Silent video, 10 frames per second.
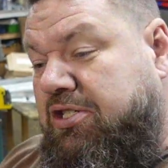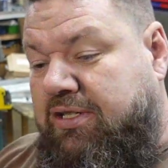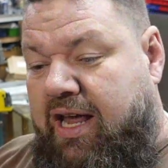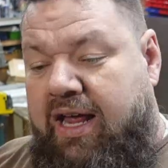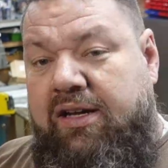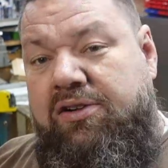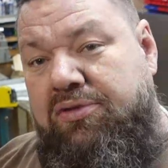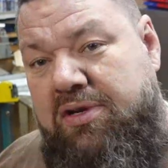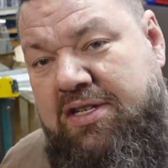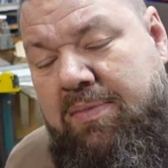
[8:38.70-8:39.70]
as I can. They're a
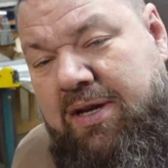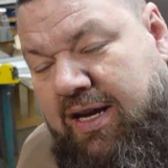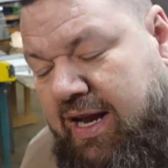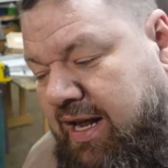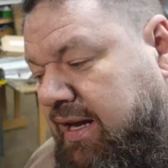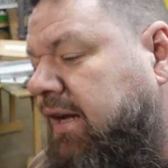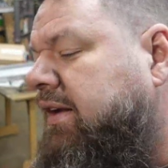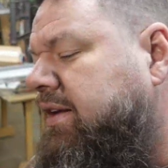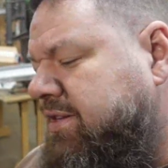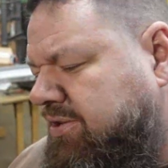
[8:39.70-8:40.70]
317 head,
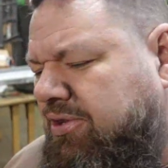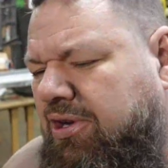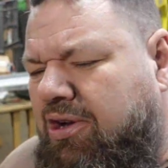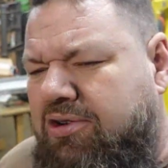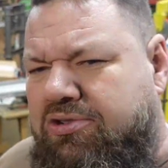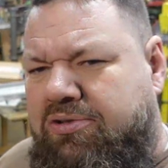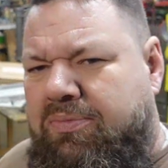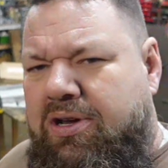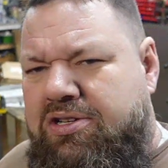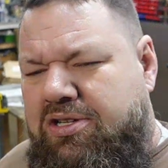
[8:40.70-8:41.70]
so a little larger
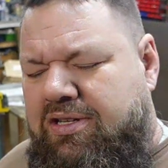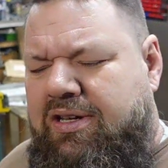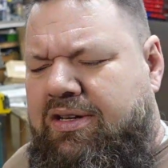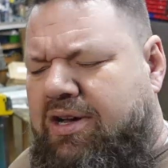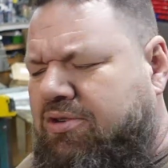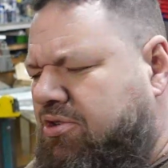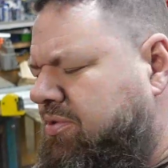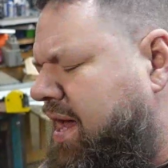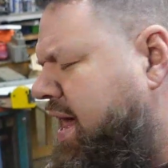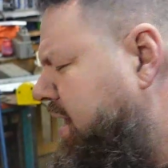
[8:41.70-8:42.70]
combustion than the
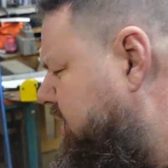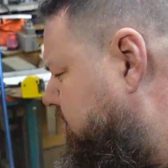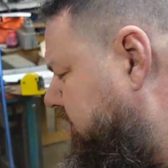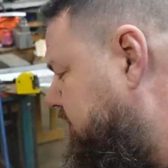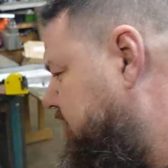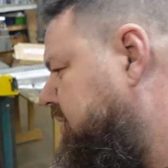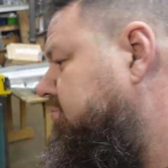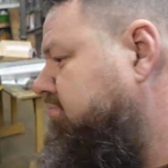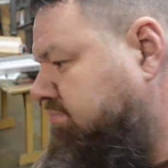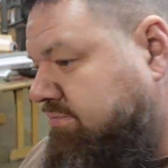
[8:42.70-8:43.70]
LQ9, or
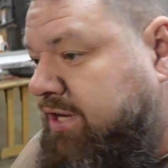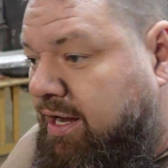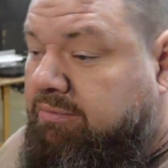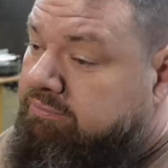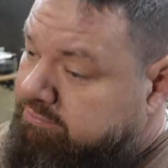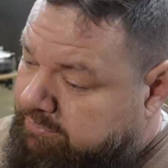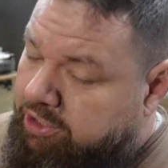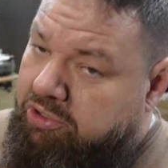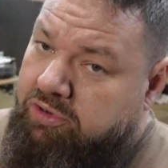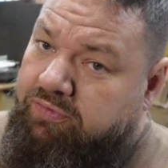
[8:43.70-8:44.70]
than, yeah,
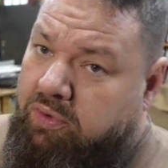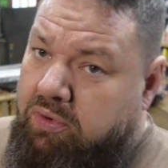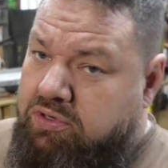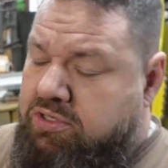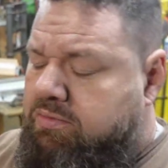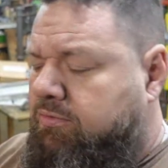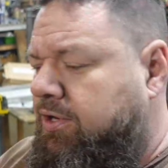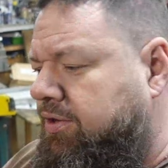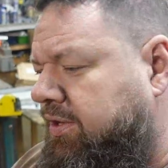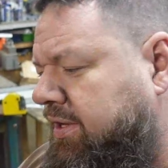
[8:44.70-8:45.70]
LQ4s
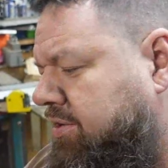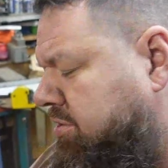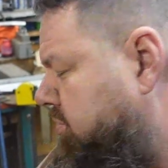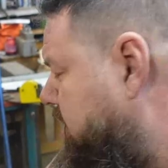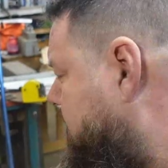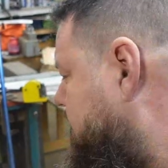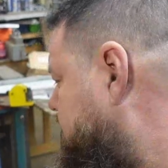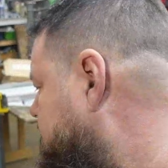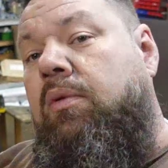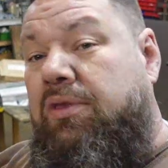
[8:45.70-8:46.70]
rather than the
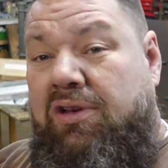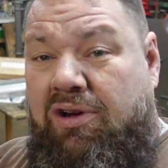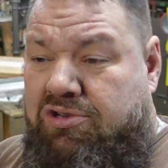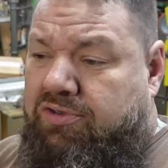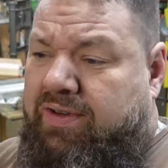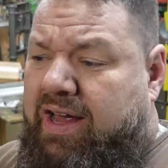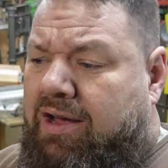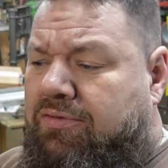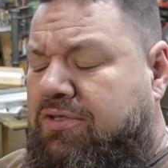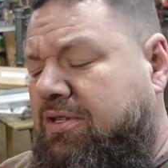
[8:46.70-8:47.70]
LQ9, with the larger
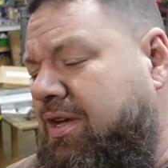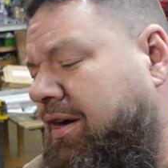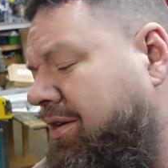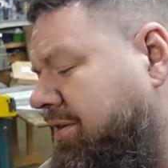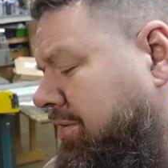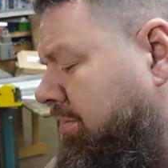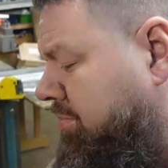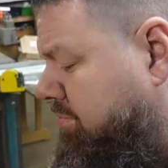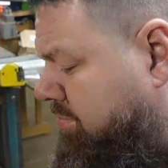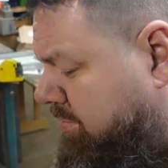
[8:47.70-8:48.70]
valves and a little
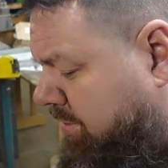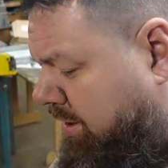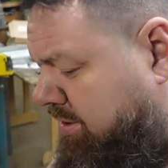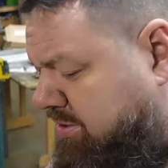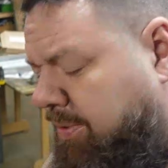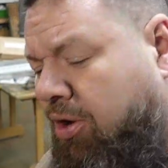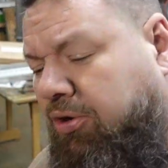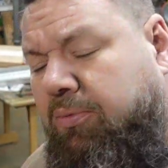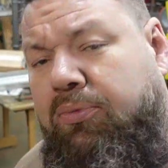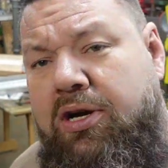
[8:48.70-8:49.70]
smaller
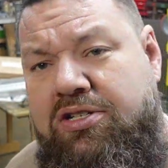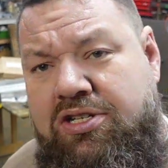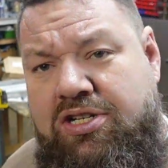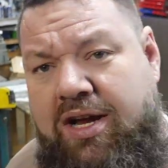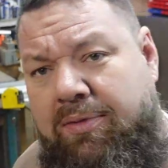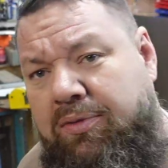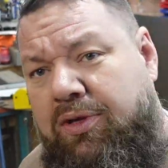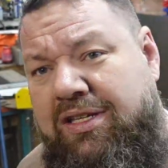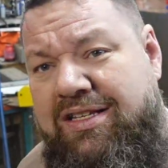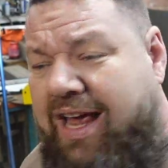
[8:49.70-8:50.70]
combustion chamber than
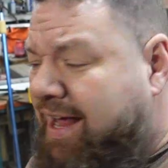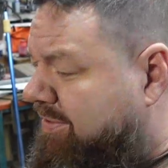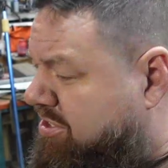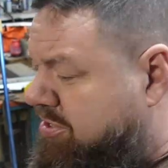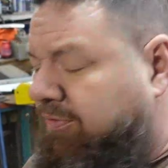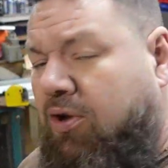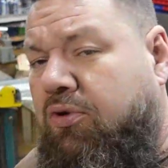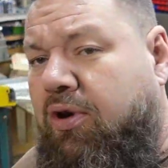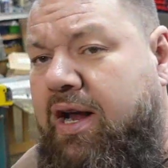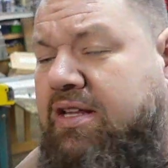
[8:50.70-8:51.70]
what these had. They should flow
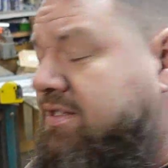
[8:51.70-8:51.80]
great.